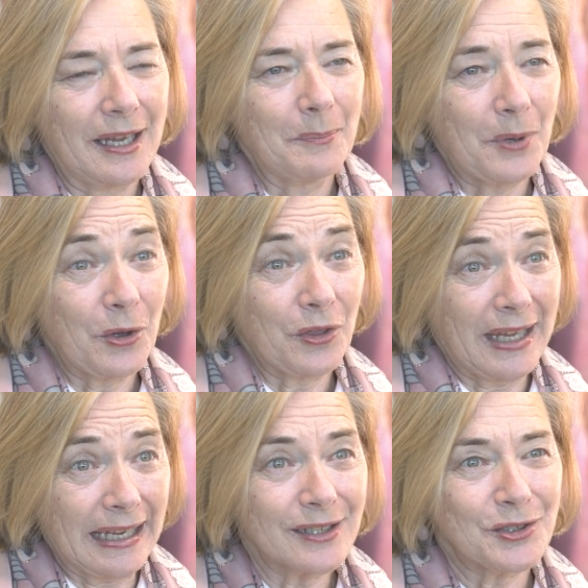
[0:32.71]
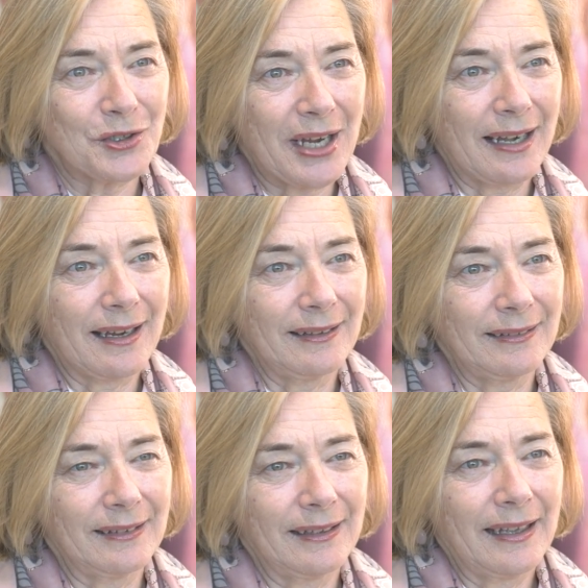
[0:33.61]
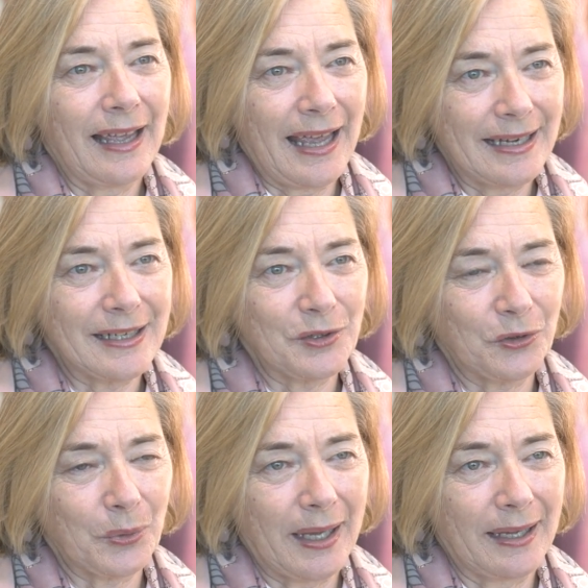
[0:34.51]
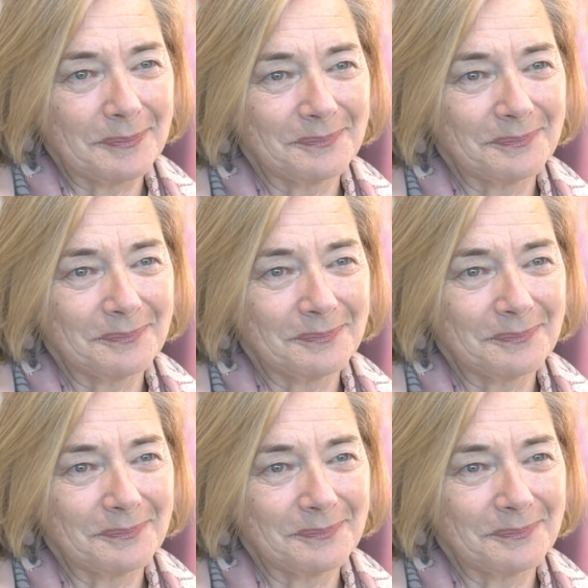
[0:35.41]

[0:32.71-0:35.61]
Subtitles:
both in Australia and elsewhere.